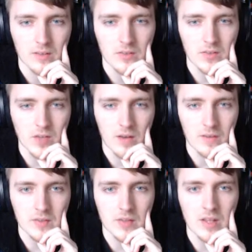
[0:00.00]
It's just kind of
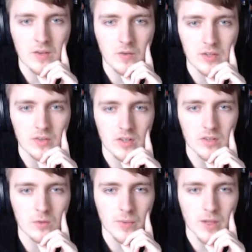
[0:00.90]
a sticky creature,
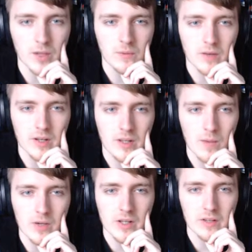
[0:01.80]
so we'll pick up the Red
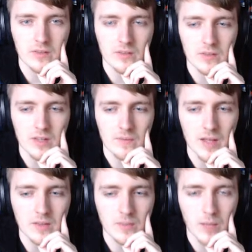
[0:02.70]
Cat Raiders and see if
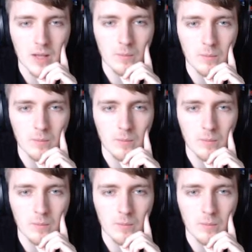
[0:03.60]
that's playable